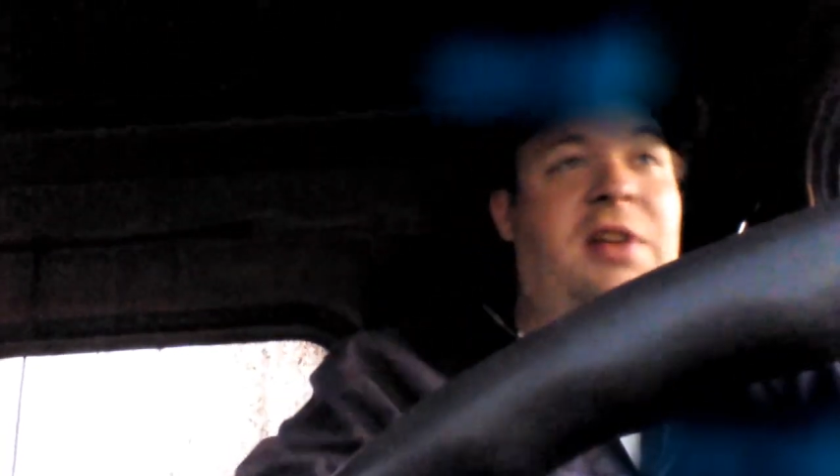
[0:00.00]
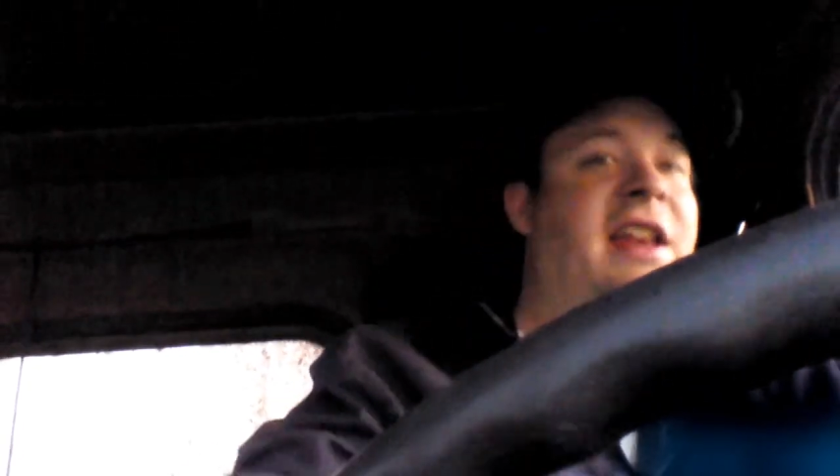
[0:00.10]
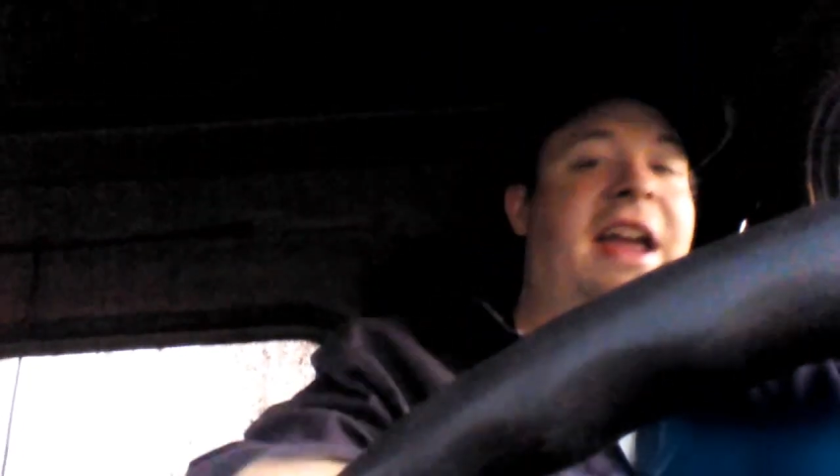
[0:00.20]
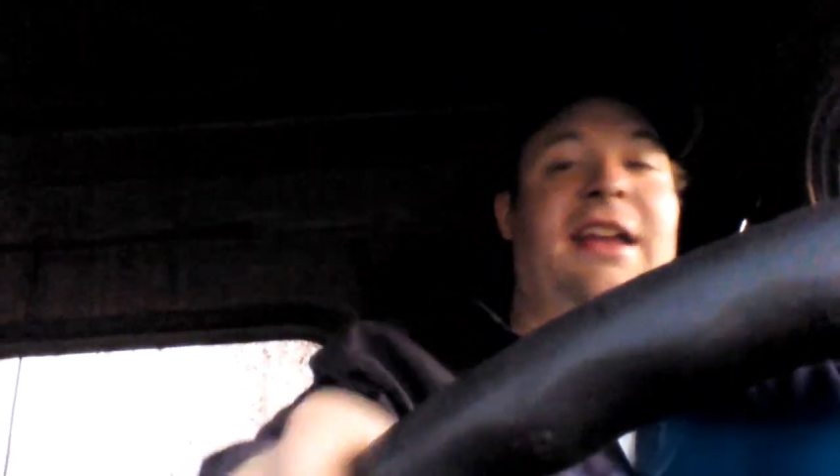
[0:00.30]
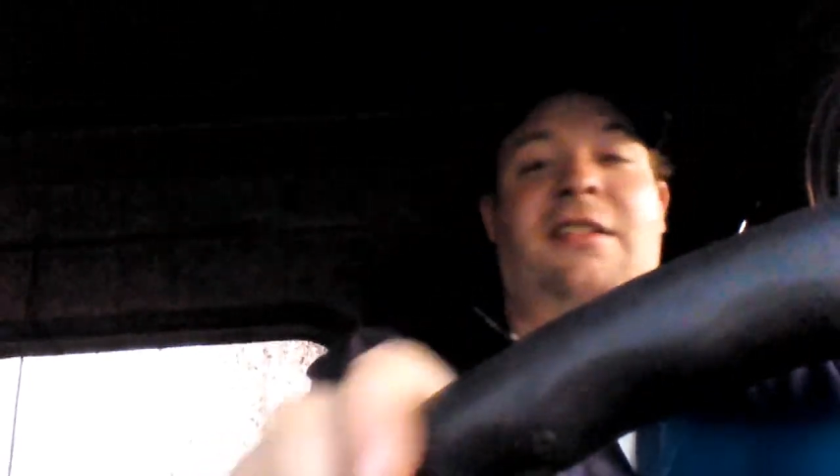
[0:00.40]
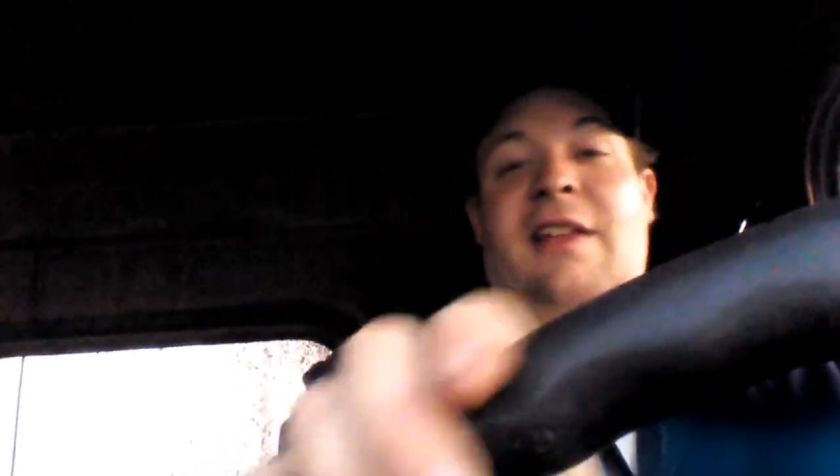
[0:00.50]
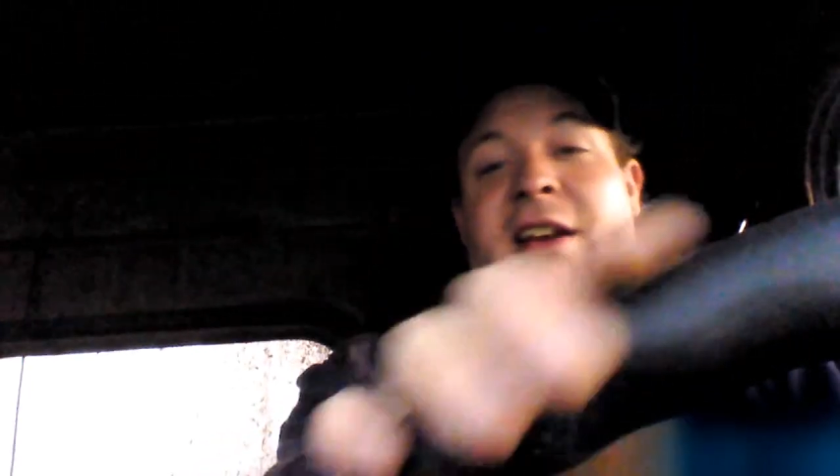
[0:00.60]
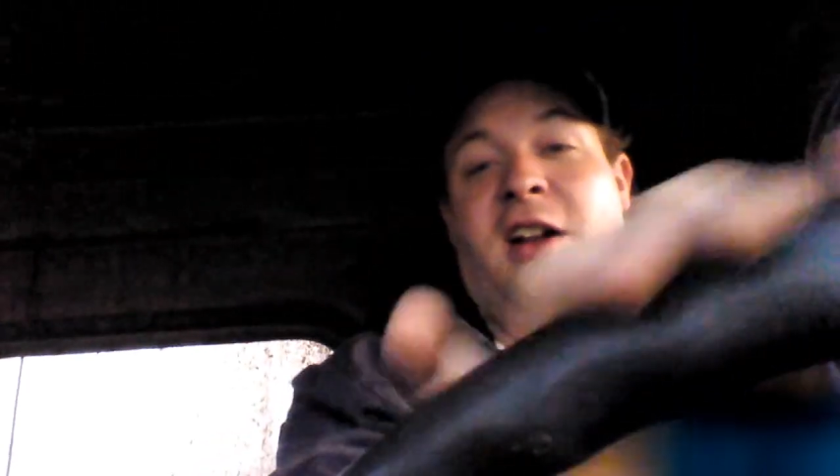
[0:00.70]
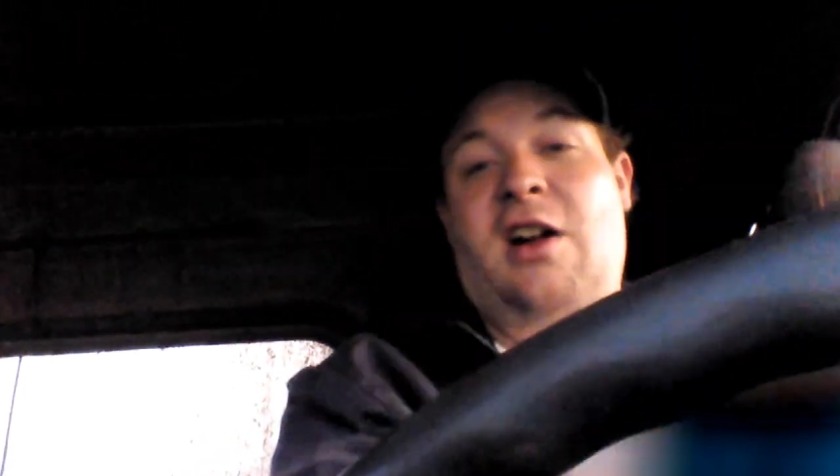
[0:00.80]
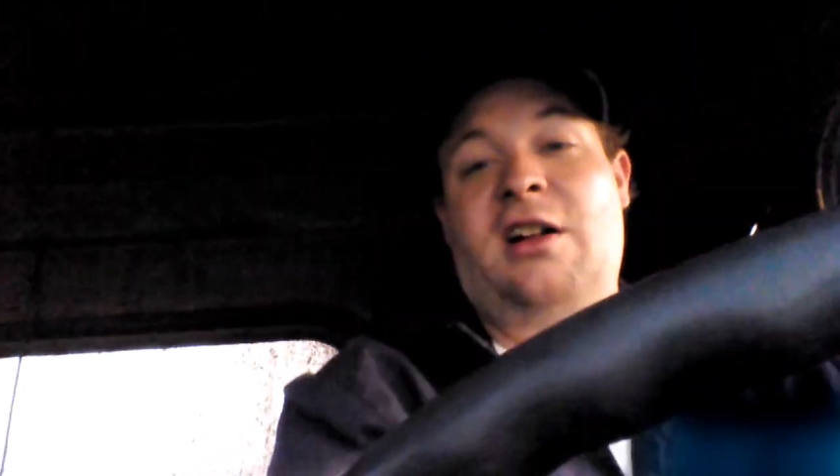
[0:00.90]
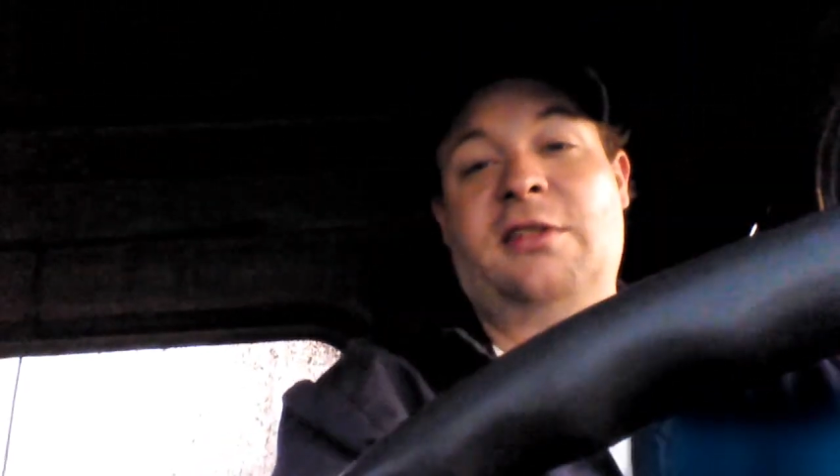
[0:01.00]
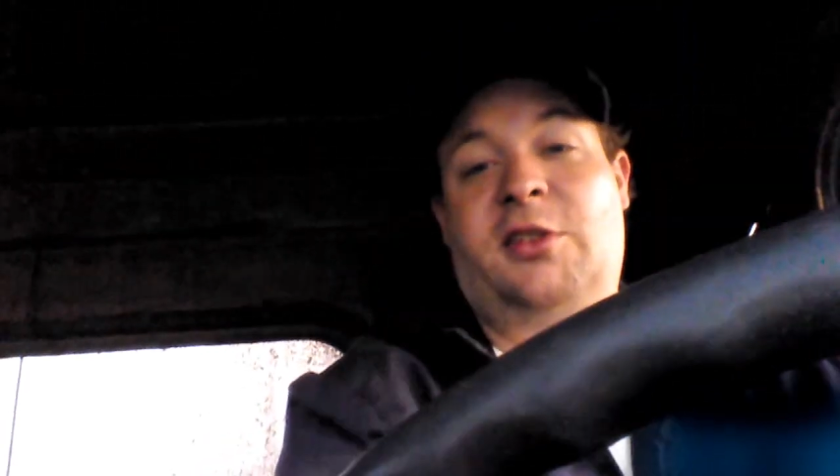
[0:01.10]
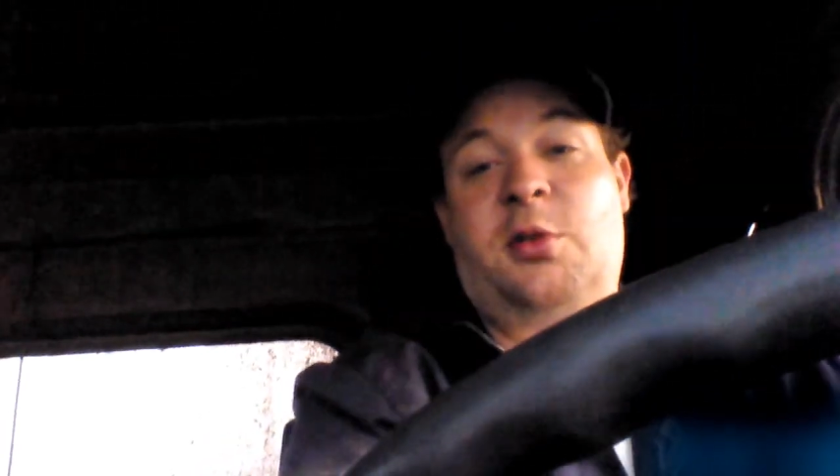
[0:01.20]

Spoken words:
can handle it at all,